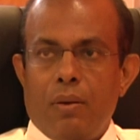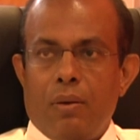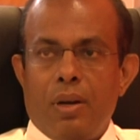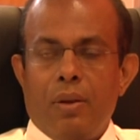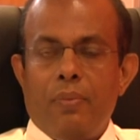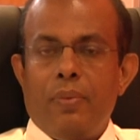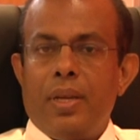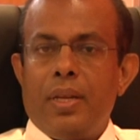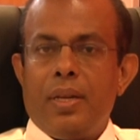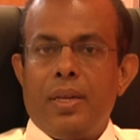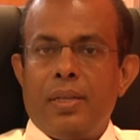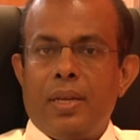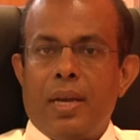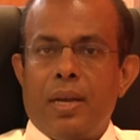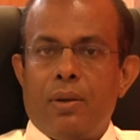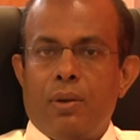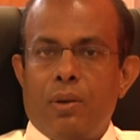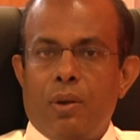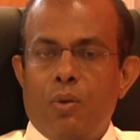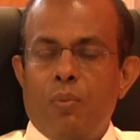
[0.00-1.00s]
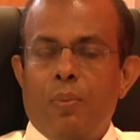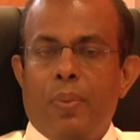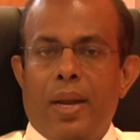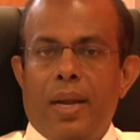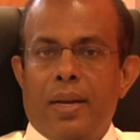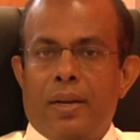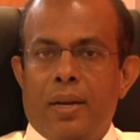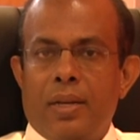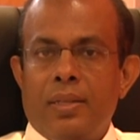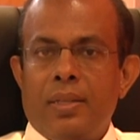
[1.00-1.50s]
only we decide to give
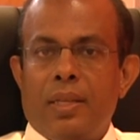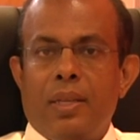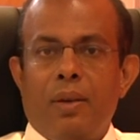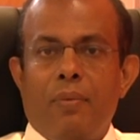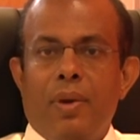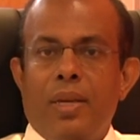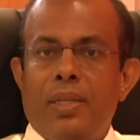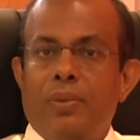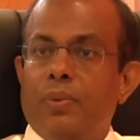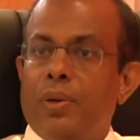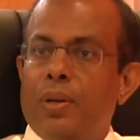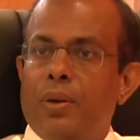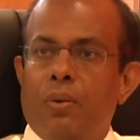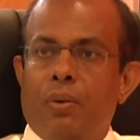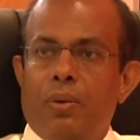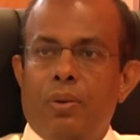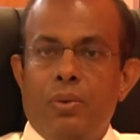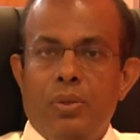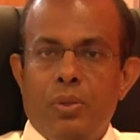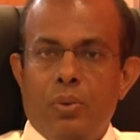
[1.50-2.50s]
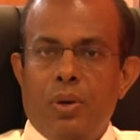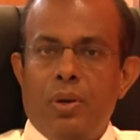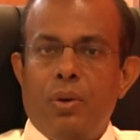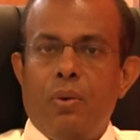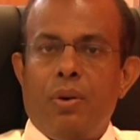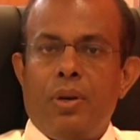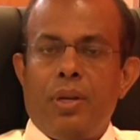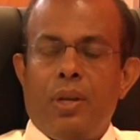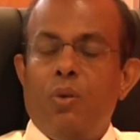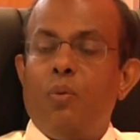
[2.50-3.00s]
platelets. Otherwise we usually
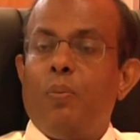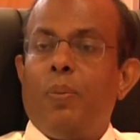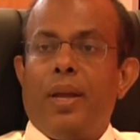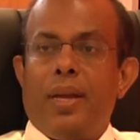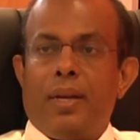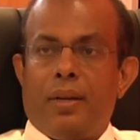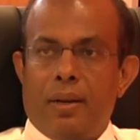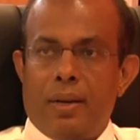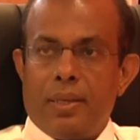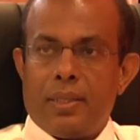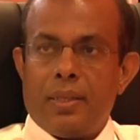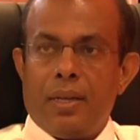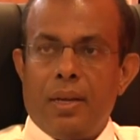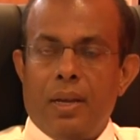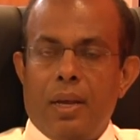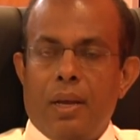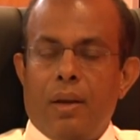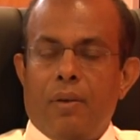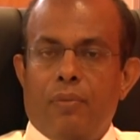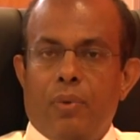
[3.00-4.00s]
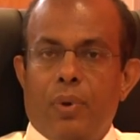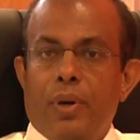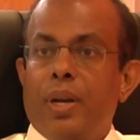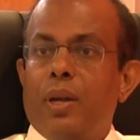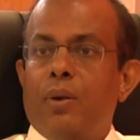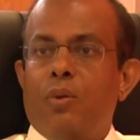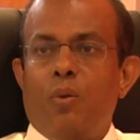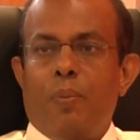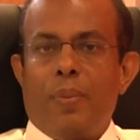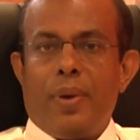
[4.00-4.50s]
don't give platelets for
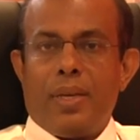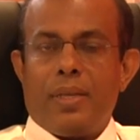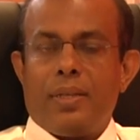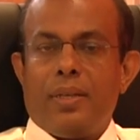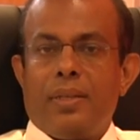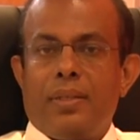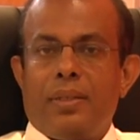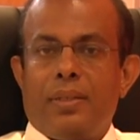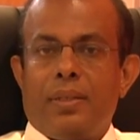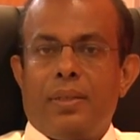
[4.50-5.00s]
dengue patients.